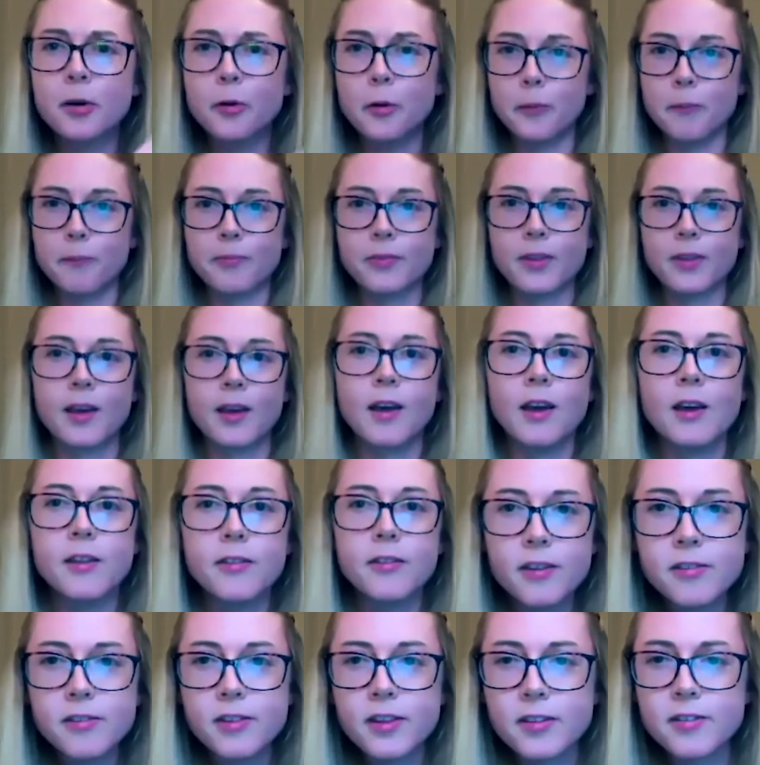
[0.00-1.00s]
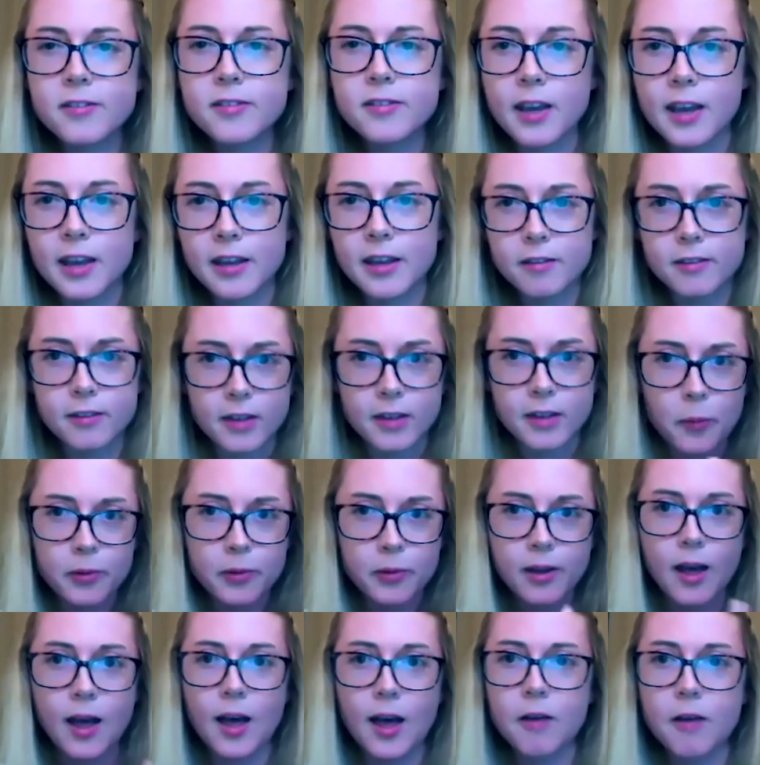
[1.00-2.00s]
So this exchange that I
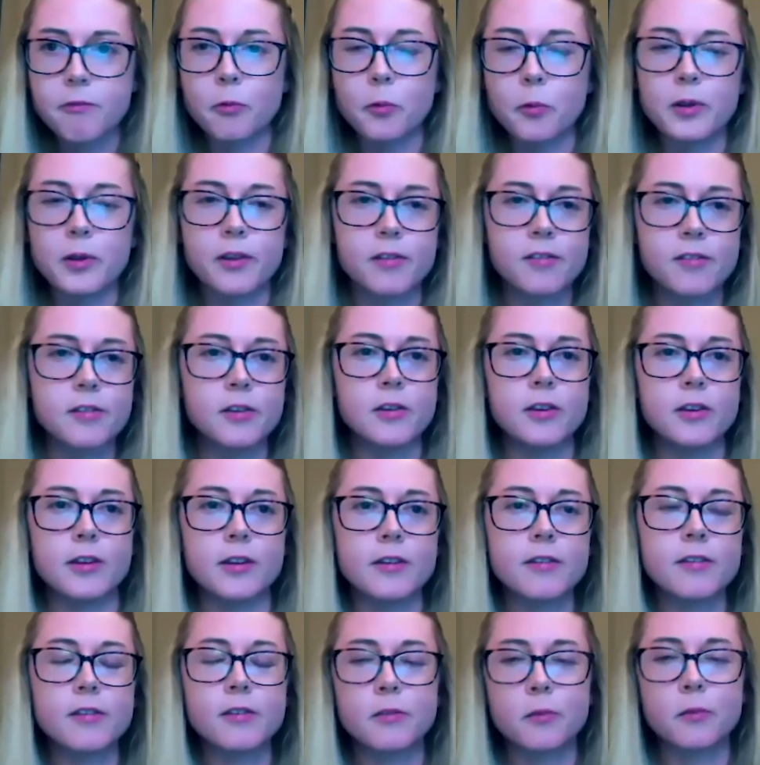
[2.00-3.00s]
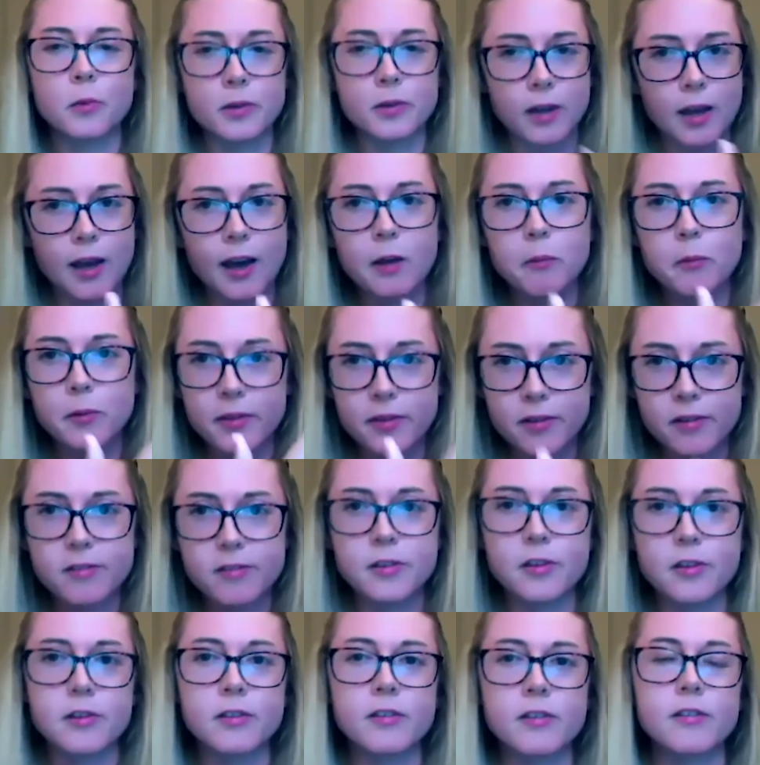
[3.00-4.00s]
would have with a student, which I had with the
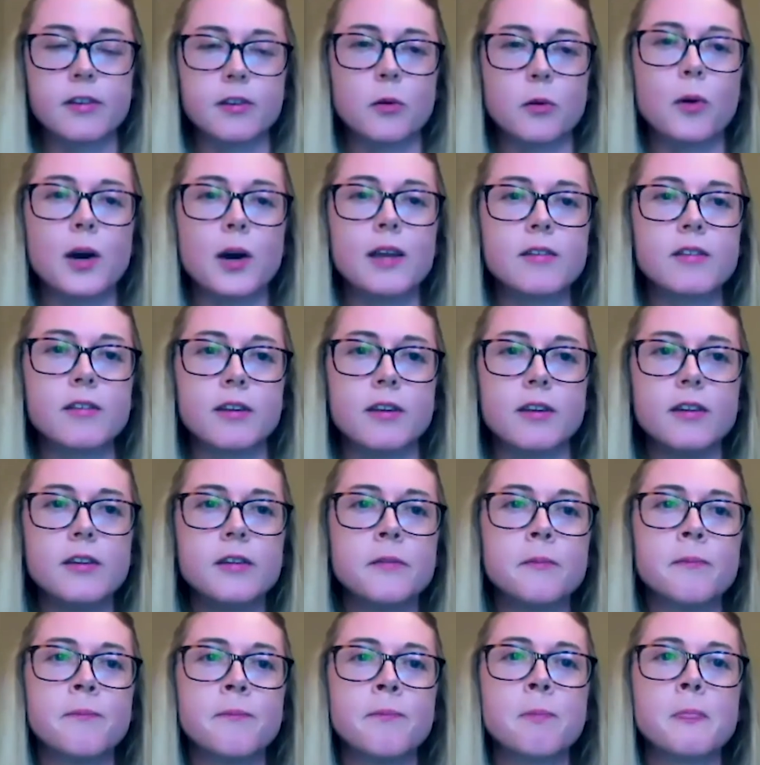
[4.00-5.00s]
student in question,